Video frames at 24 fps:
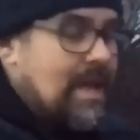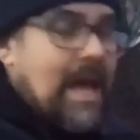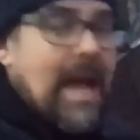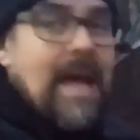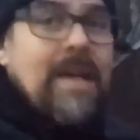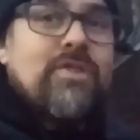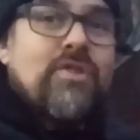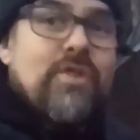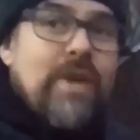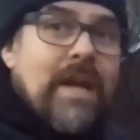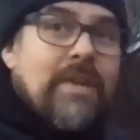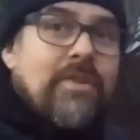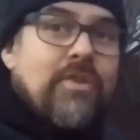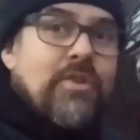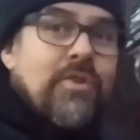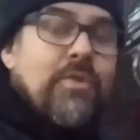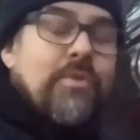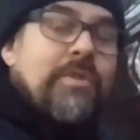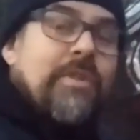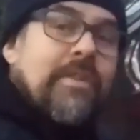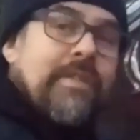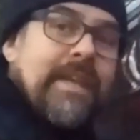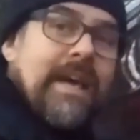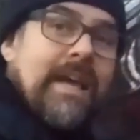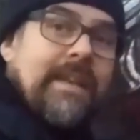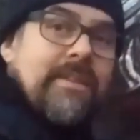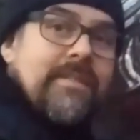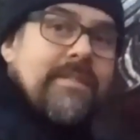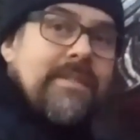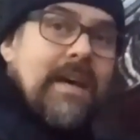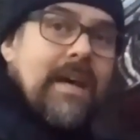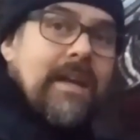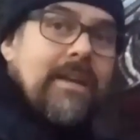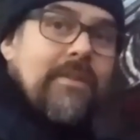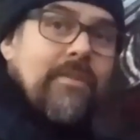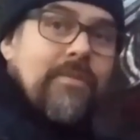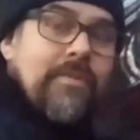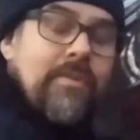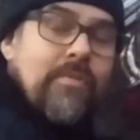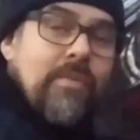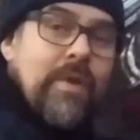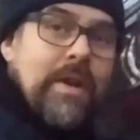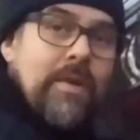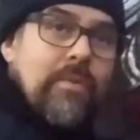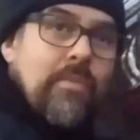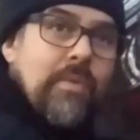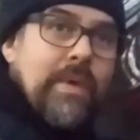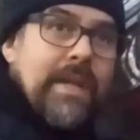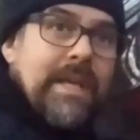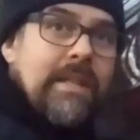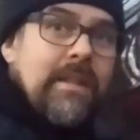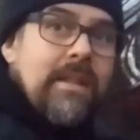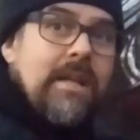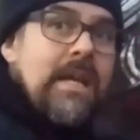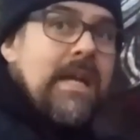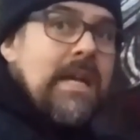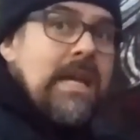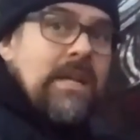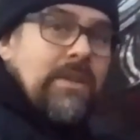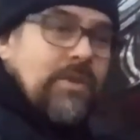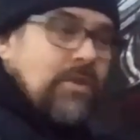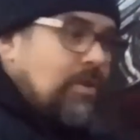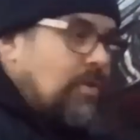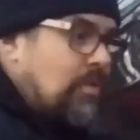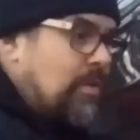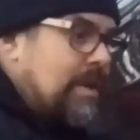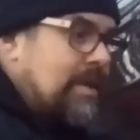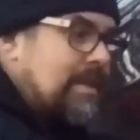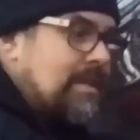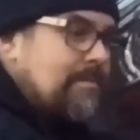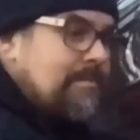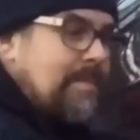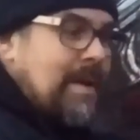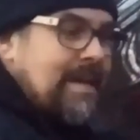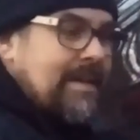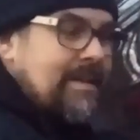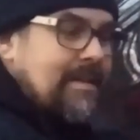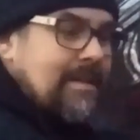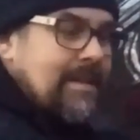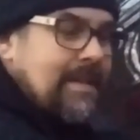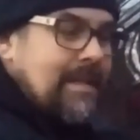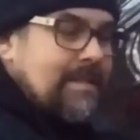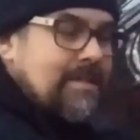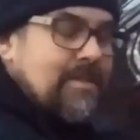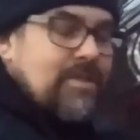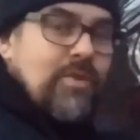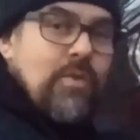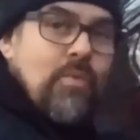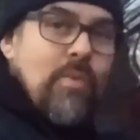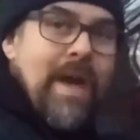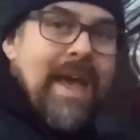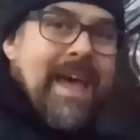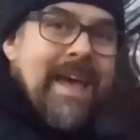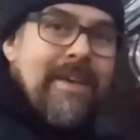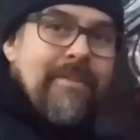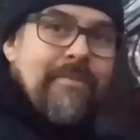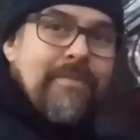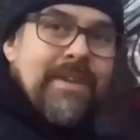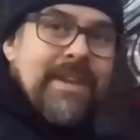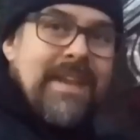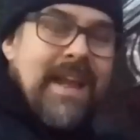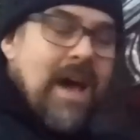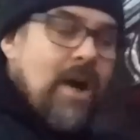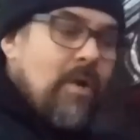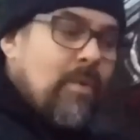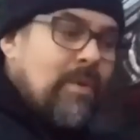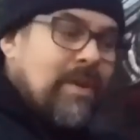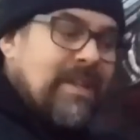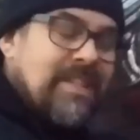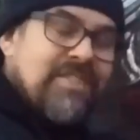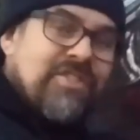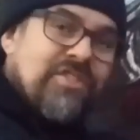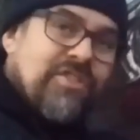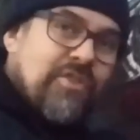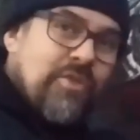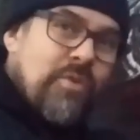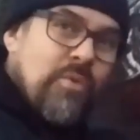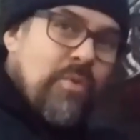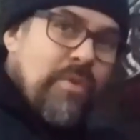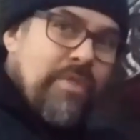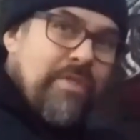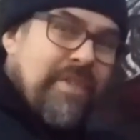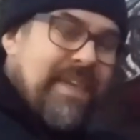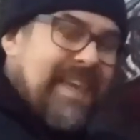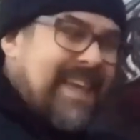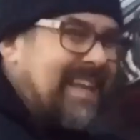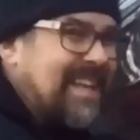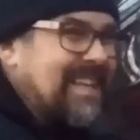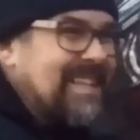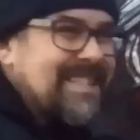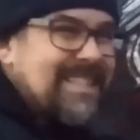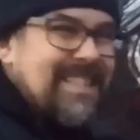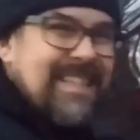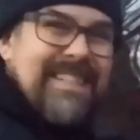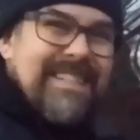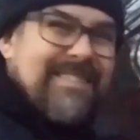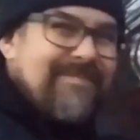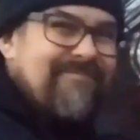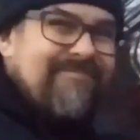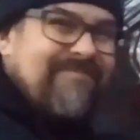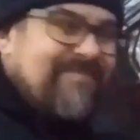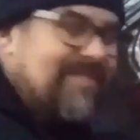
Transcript: I tried to do it on the other side, on the rear wheel, to do it, but it's too heavy now and it's two things, and